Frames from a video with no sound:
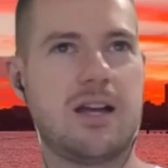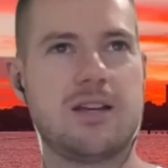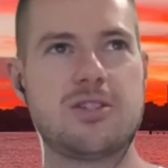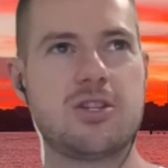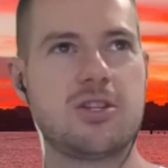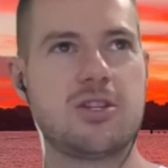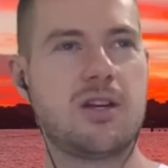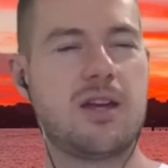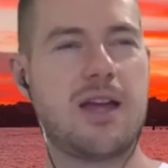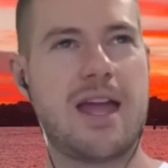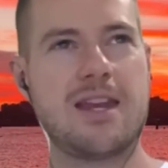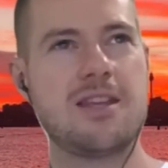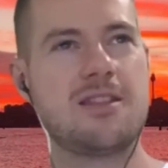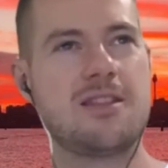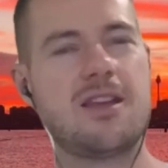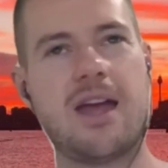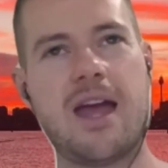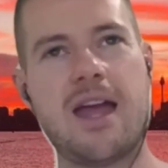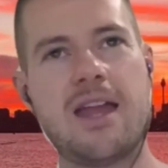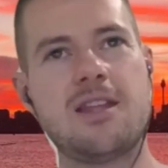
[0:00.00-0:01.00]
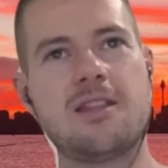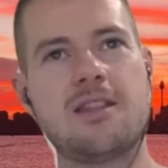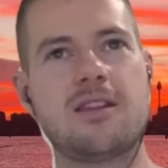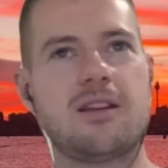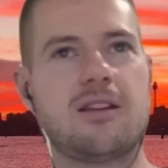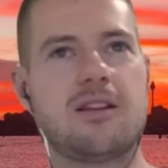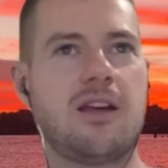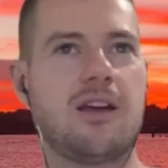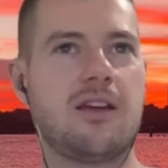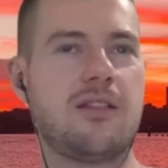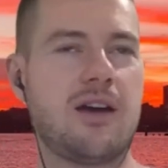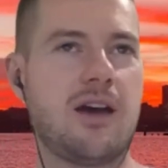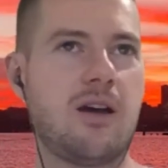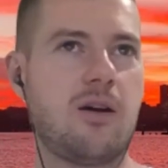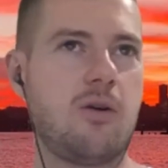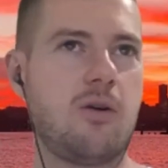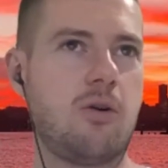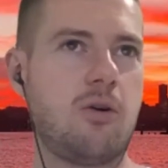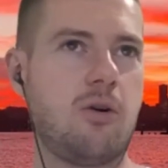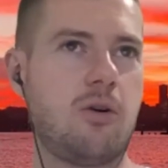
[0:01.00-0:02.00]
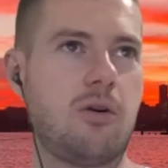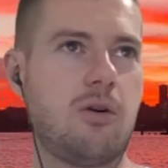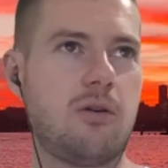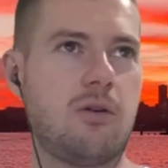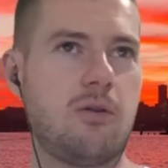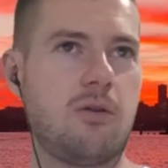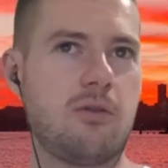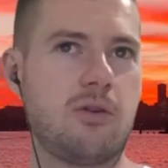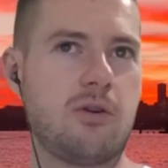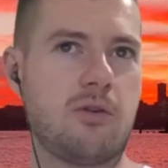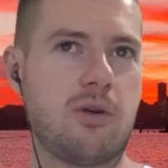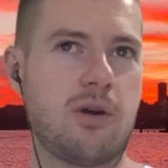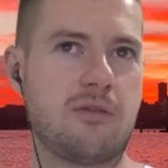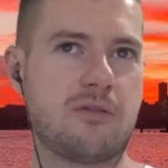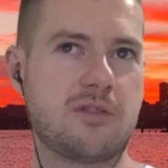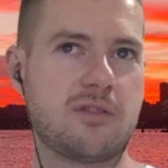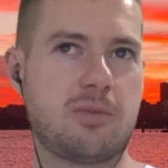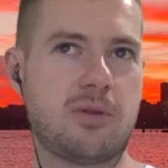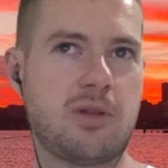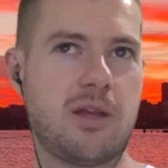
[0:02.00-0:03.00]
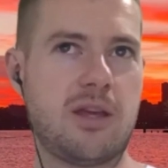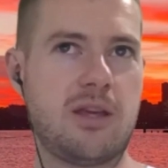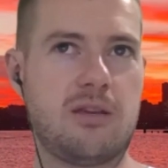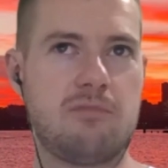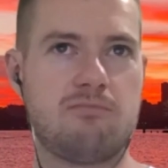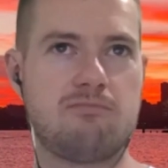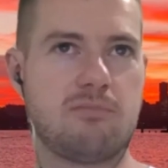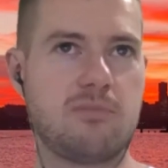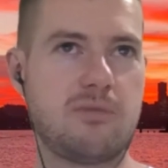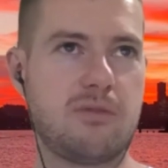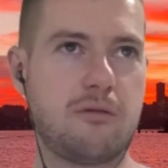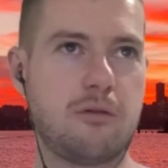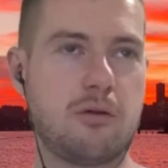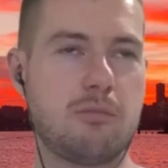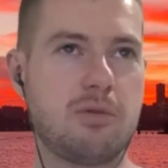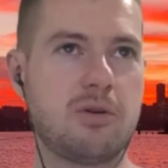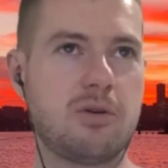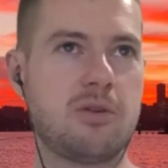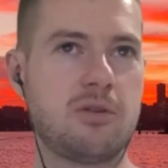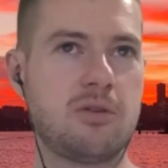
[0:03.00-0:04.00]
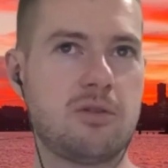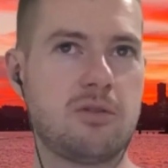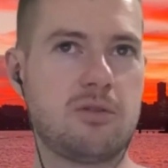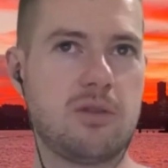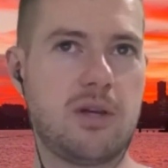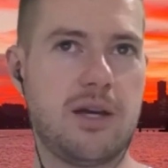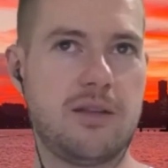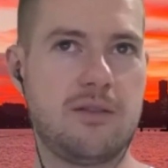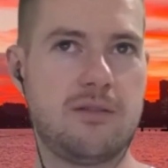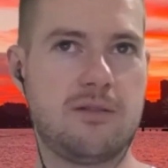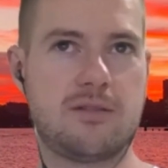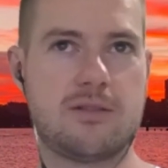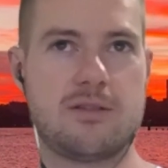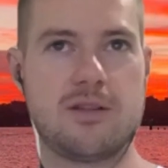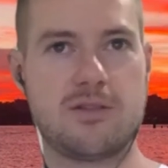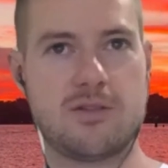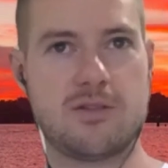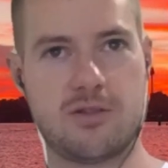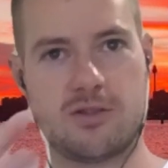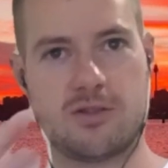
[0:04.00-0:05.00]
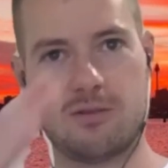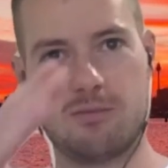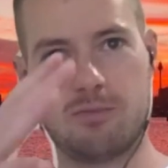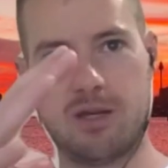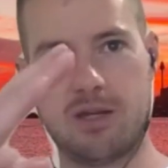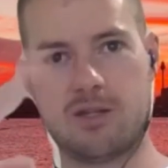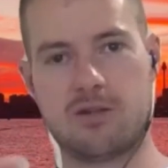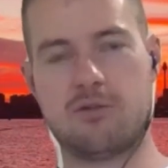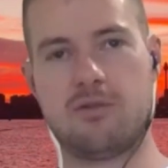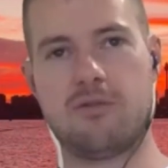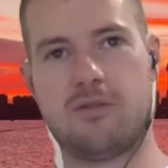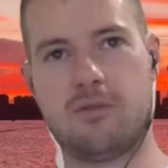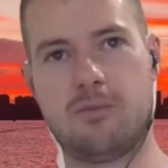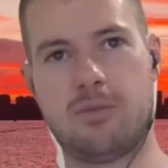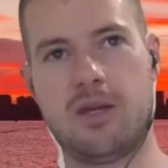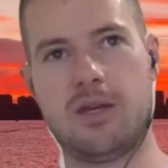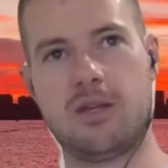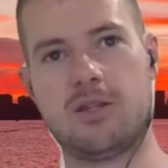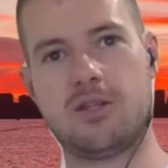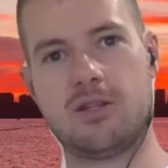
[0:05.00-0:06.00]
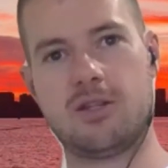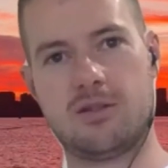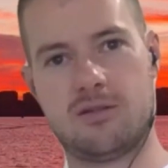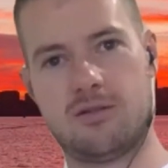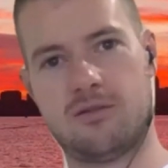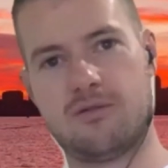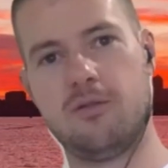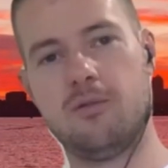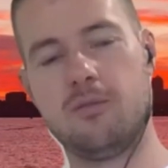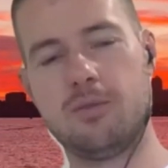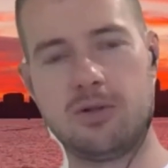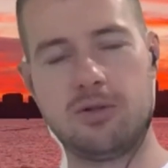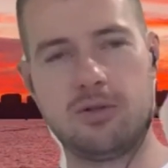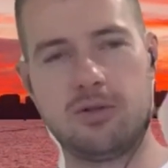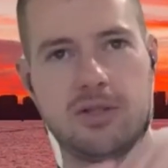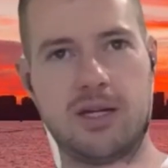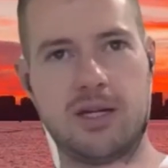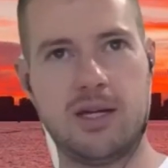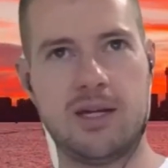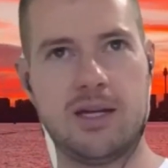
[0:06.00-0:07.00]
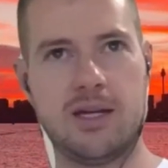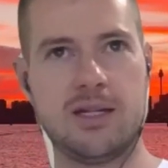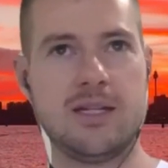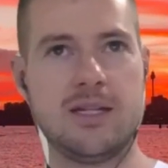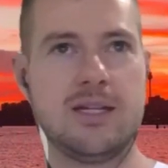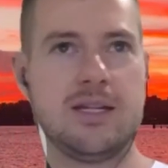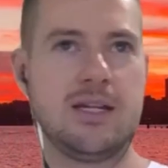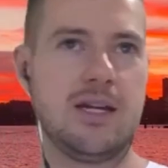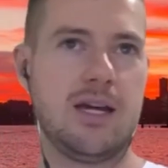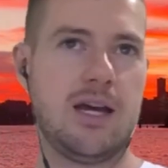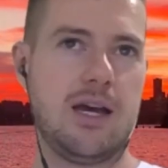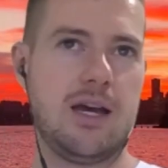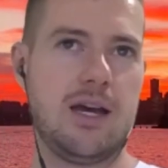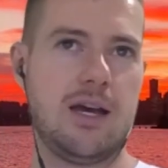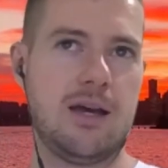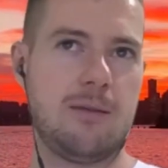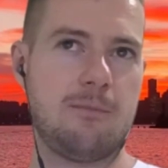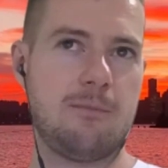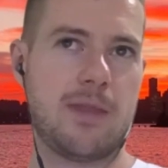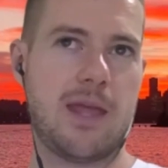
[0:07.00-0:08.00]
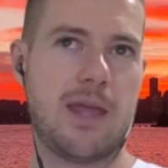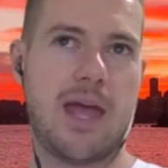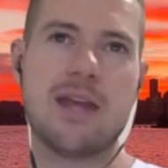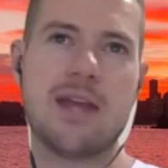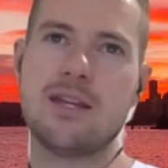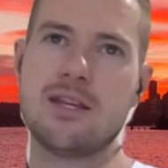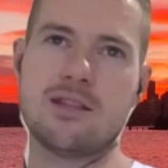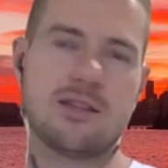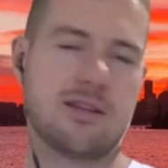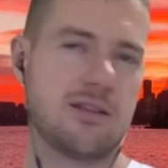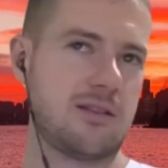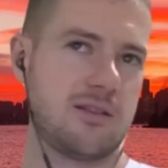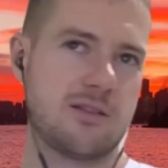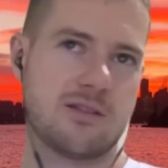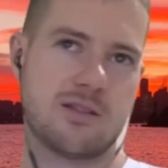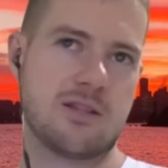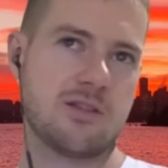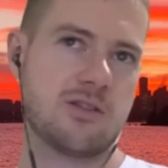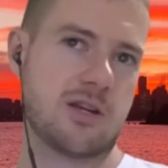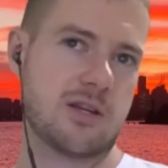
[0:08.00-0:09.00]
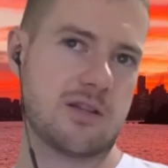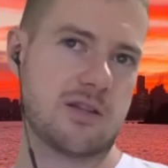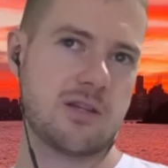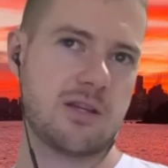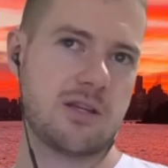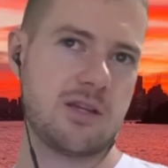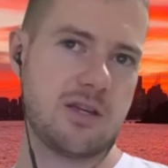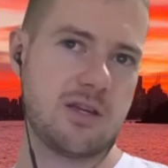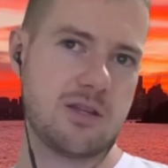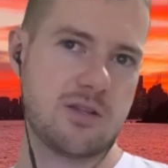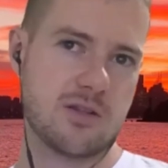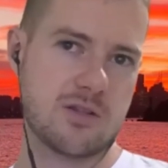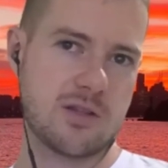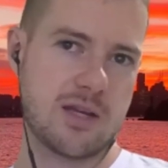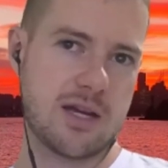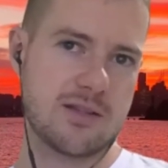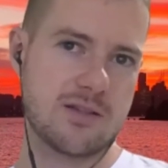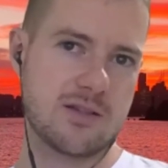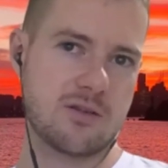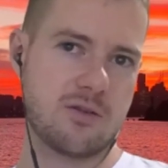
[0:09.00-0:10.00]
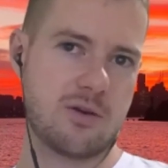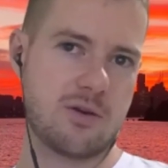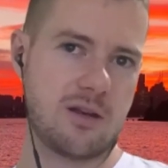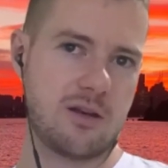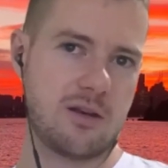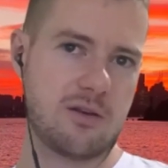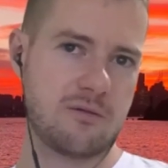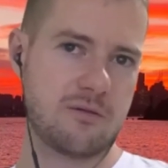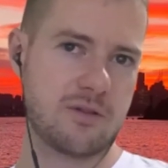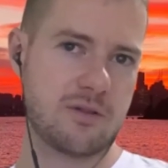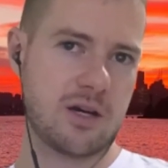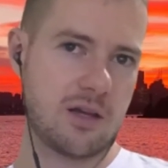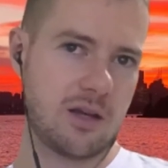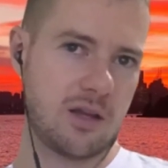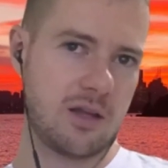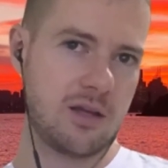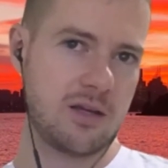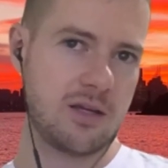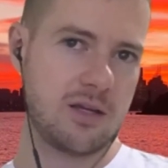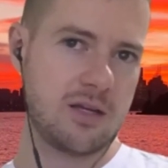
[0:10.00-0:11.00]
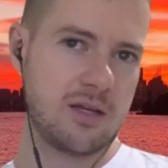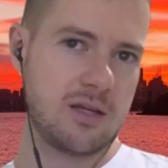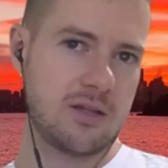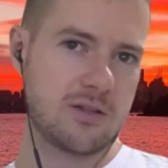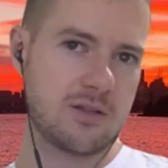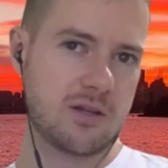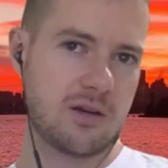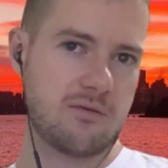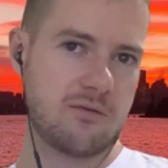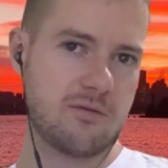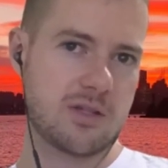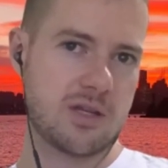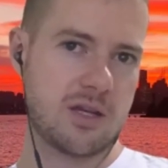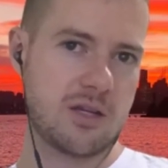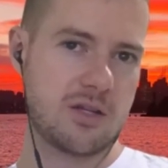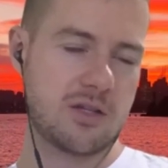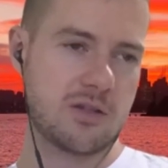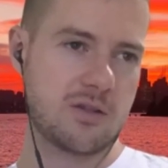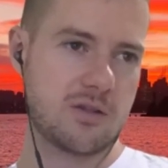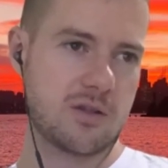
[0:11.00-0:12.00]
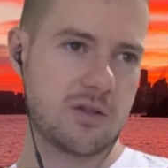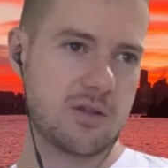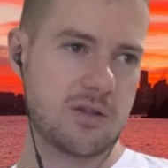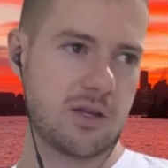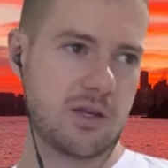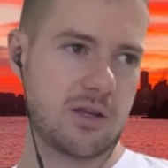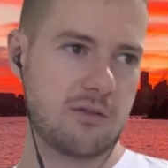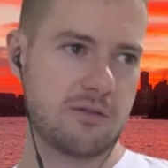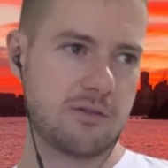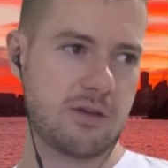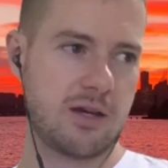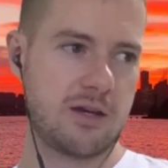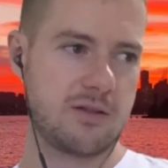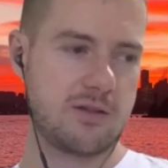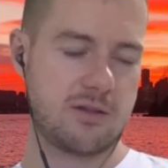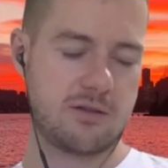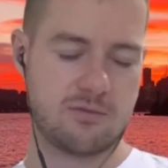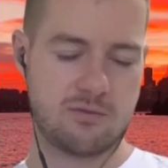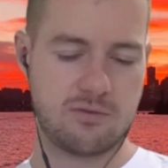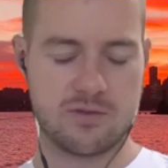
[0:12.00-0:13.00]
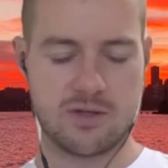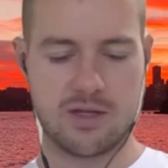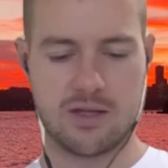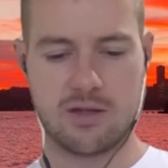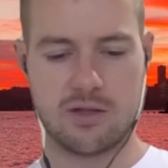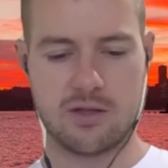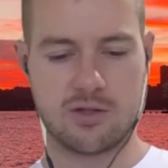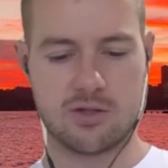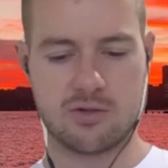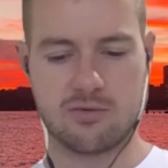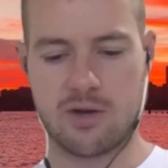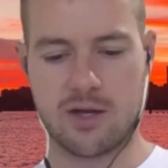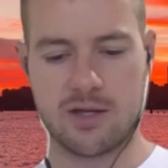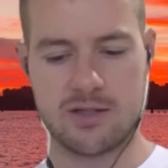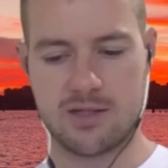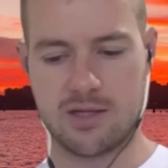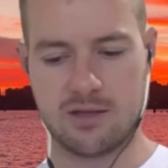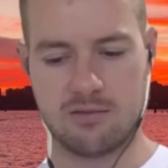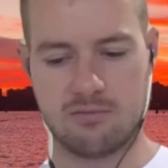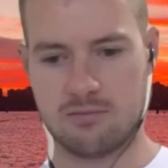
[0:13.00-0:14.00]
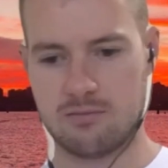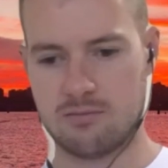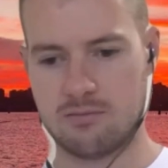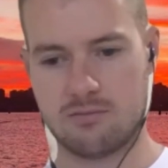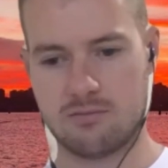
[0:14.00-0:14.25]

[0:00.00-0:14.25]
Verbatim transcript: you, anything anything like that, or or you're off to play football and there's just a picture of the pitch and a football there um, anything that's interesting, it just adds quite a lot of color to conversations because a lot of guys, as we've said, they're just writing